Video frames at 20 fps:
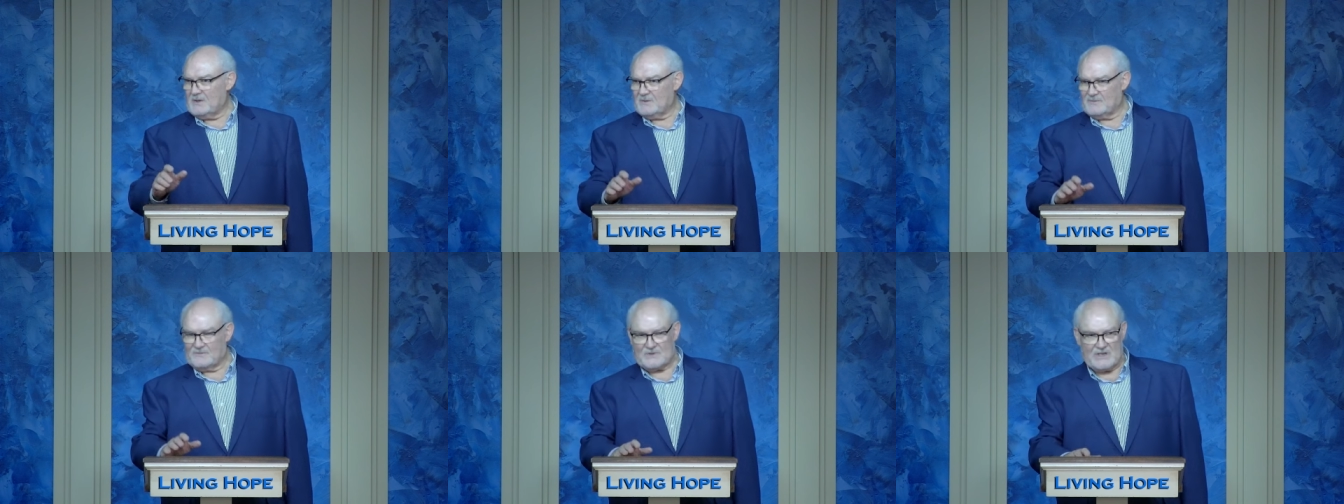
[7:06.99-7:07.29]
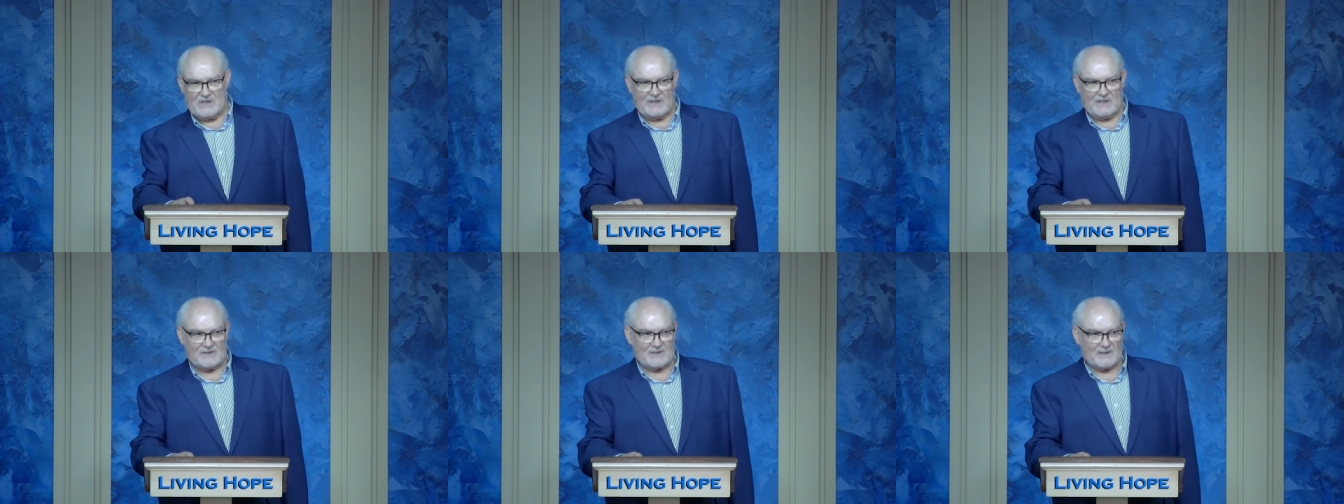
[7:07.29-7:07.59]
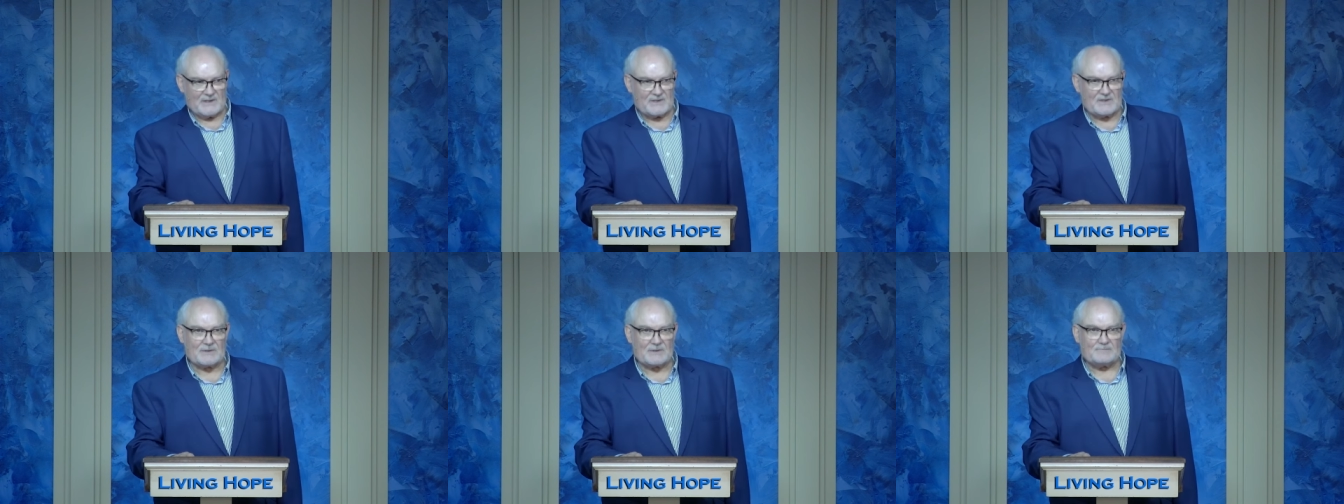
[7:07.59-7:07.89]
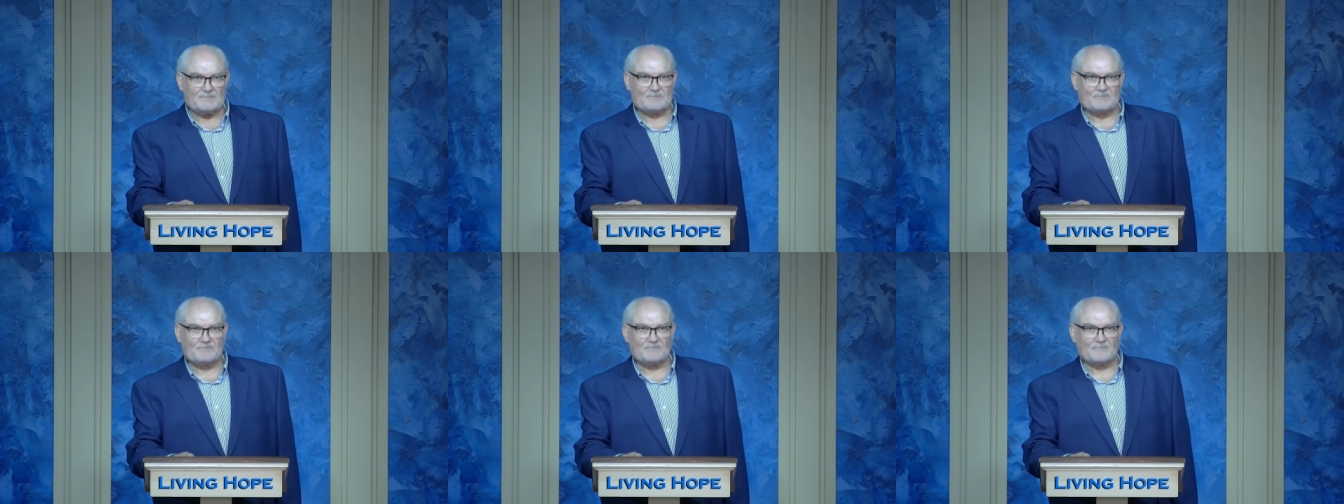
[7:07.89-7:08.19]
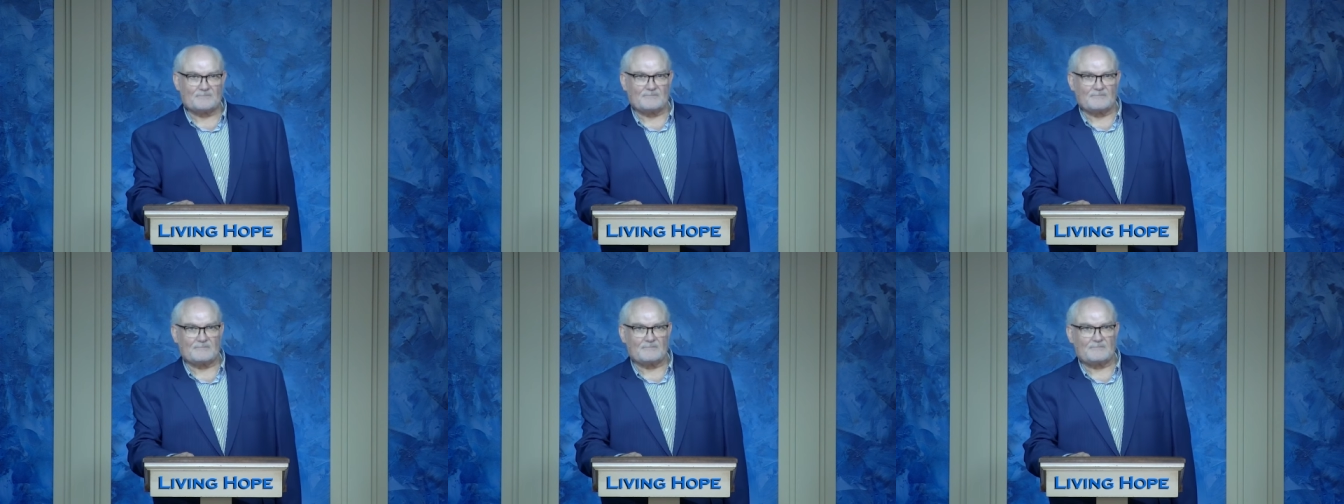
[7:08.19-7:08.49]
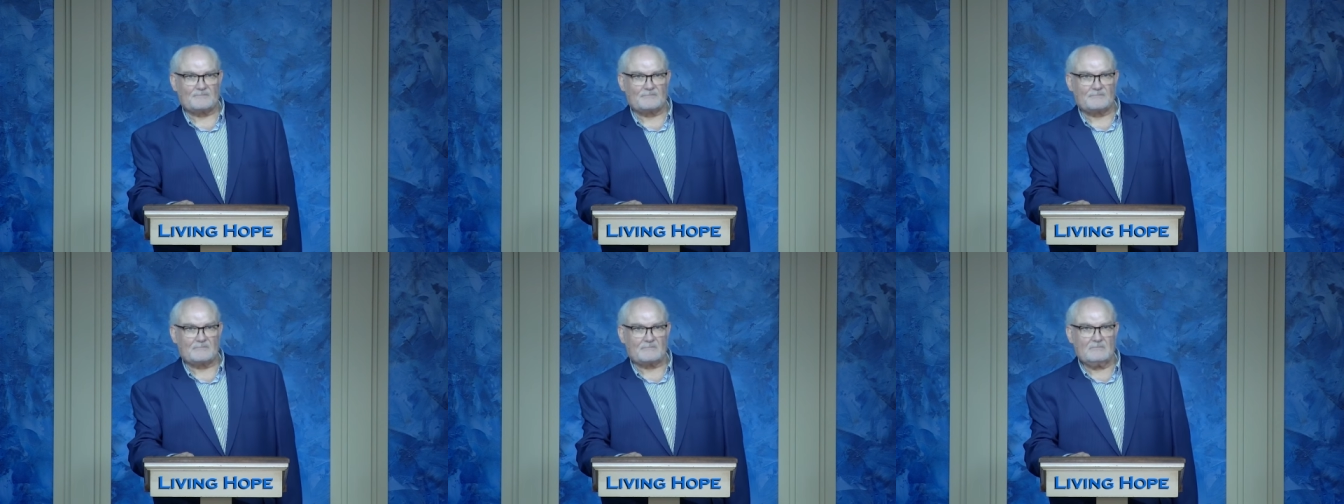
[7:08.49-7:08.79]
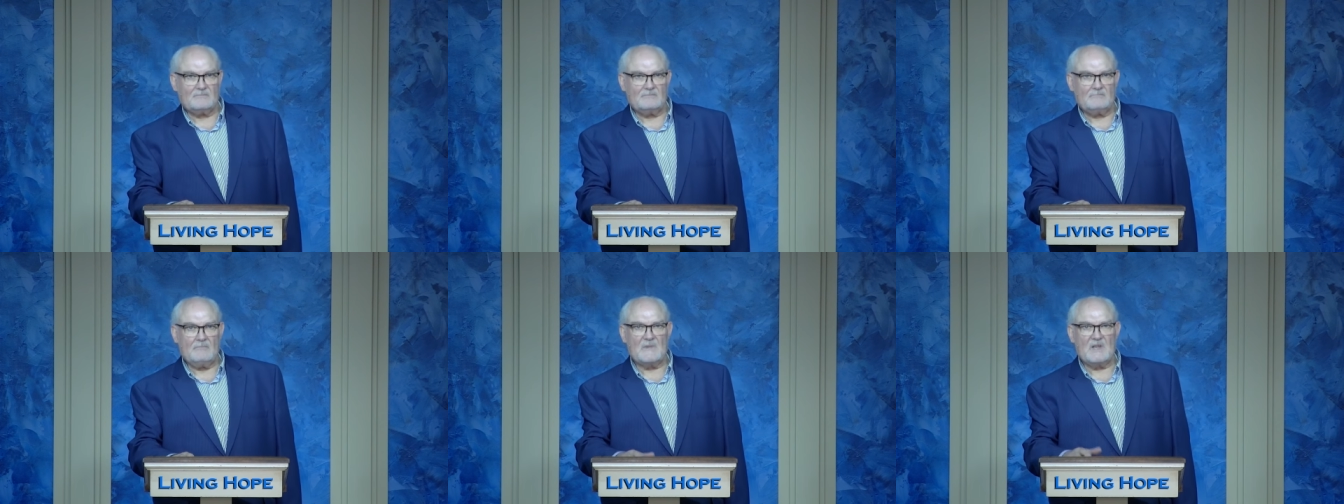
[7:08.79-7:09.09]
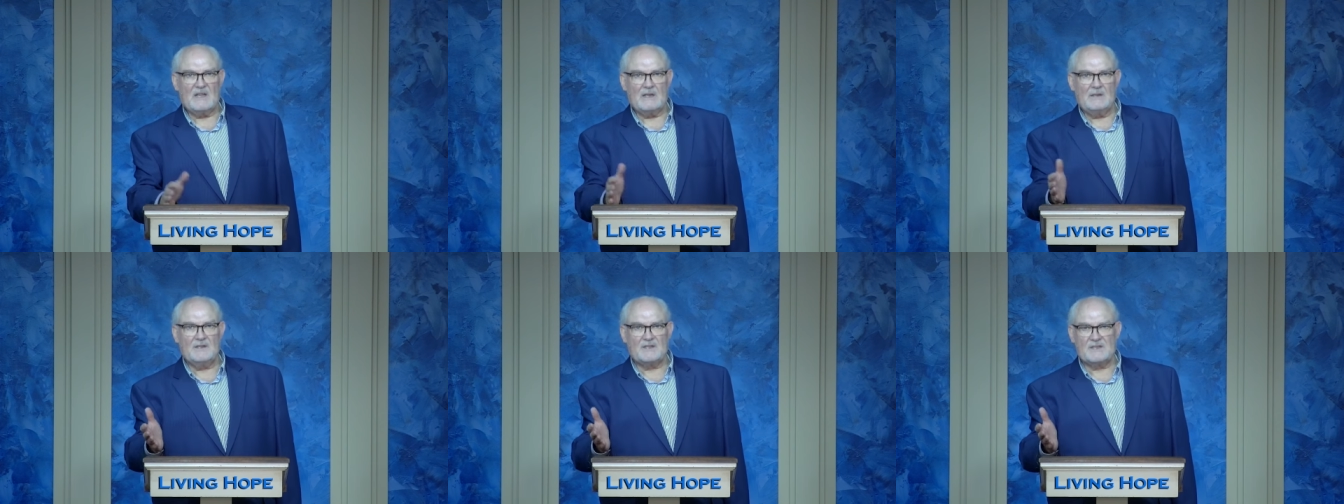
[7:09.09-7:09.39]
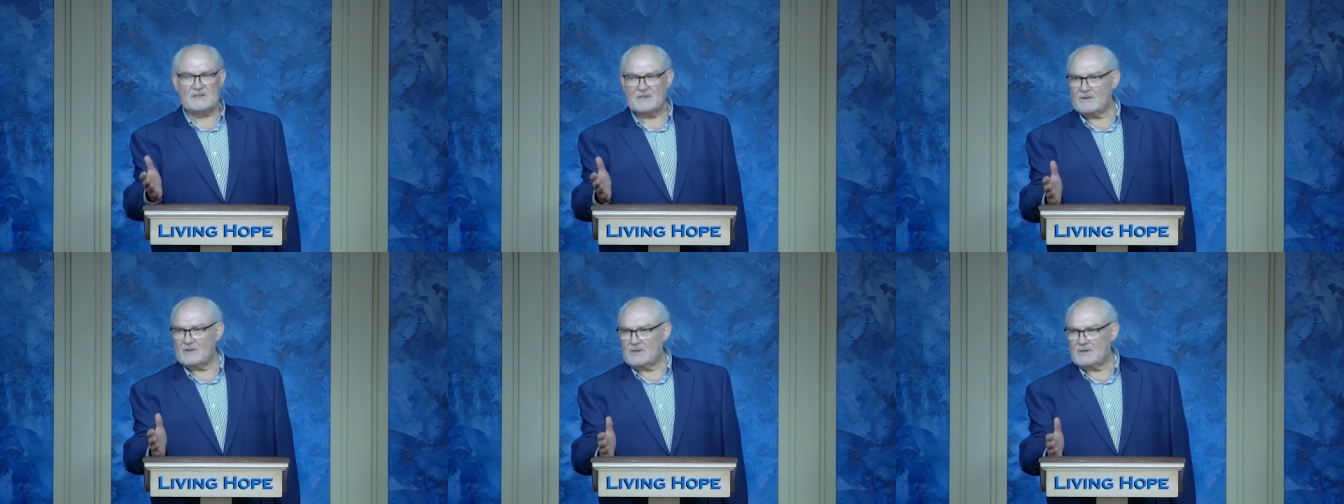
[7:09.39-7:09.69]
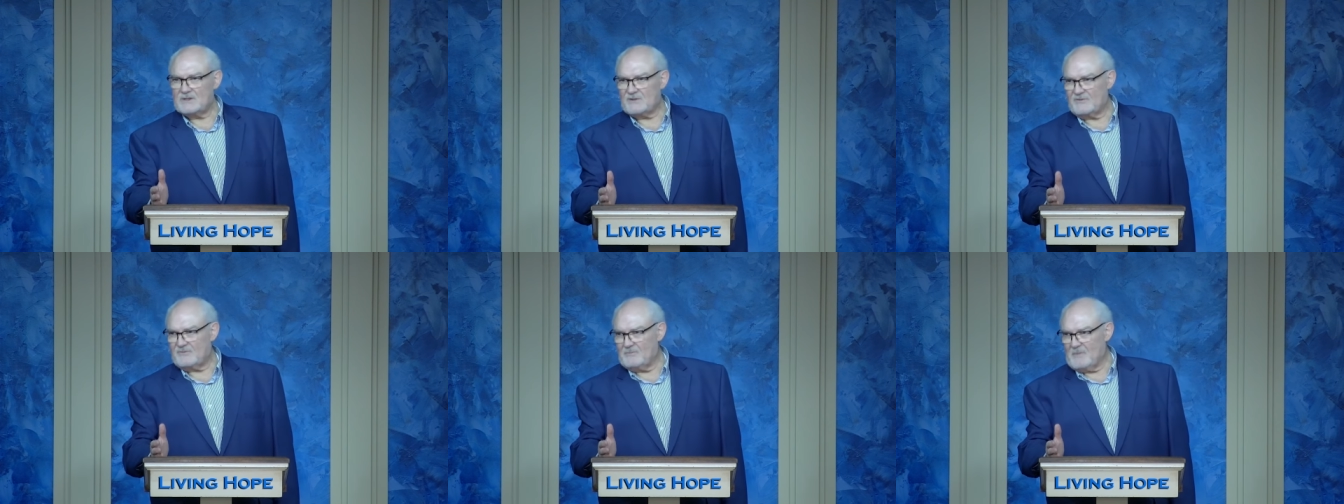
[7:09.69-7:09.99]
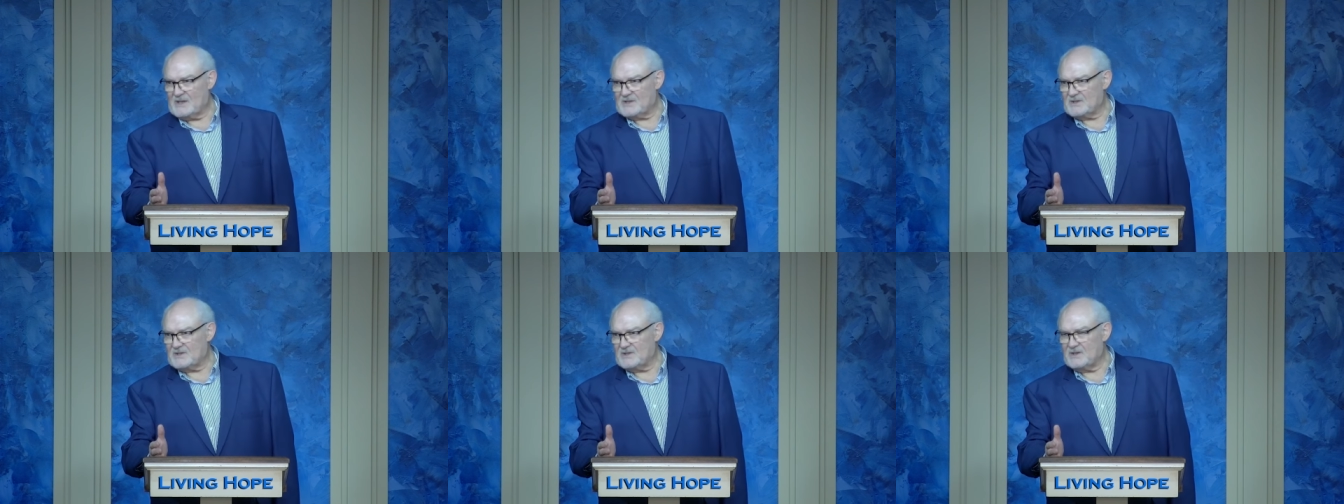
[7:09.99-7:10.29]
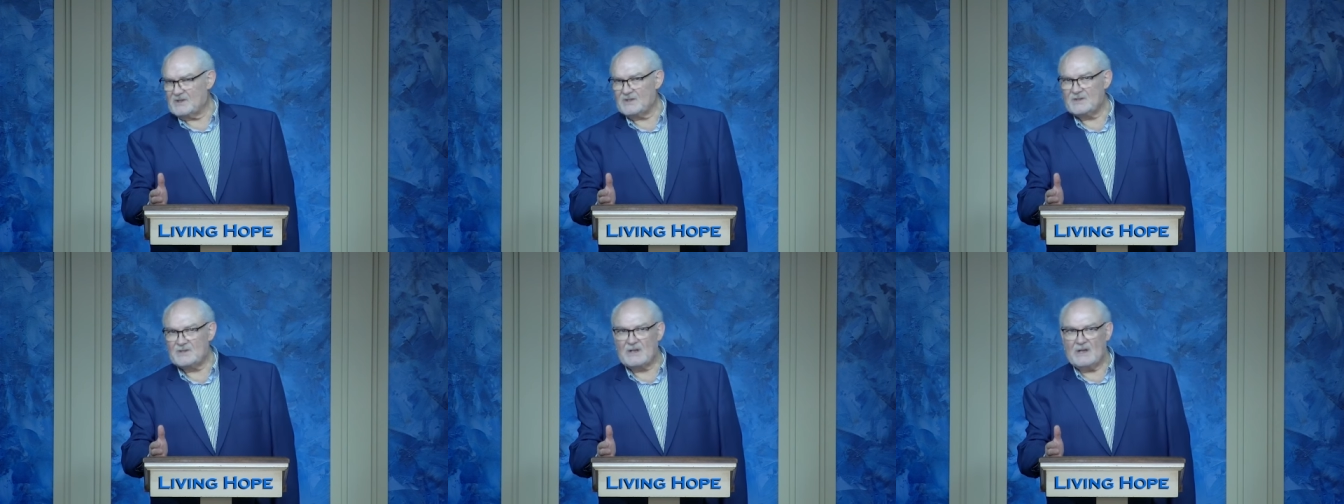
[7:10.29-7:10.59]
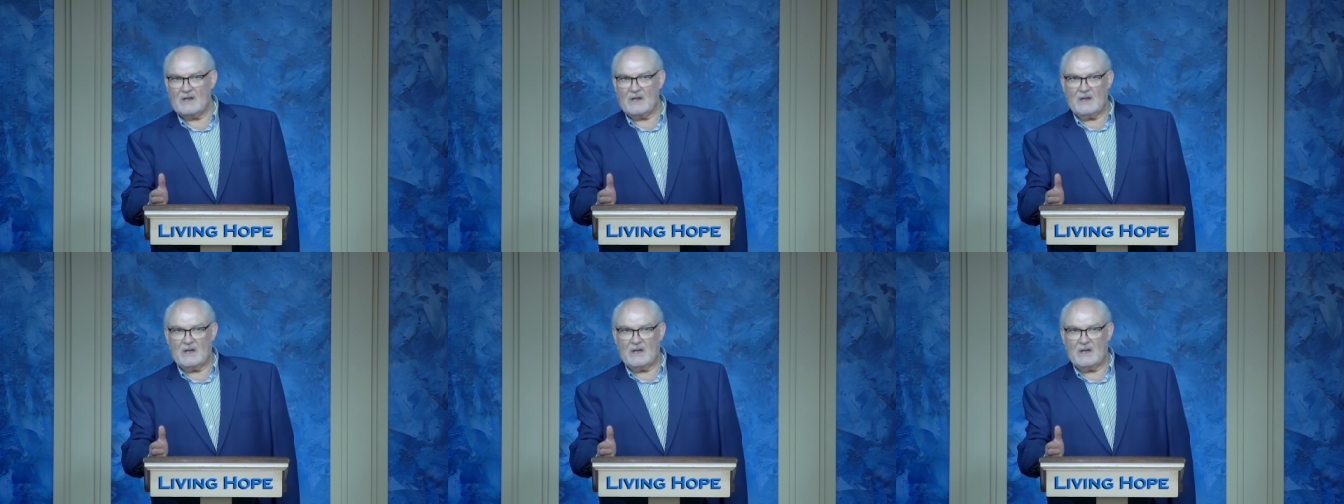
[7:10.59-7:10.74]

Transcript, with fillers: of Jesus in the series of messages.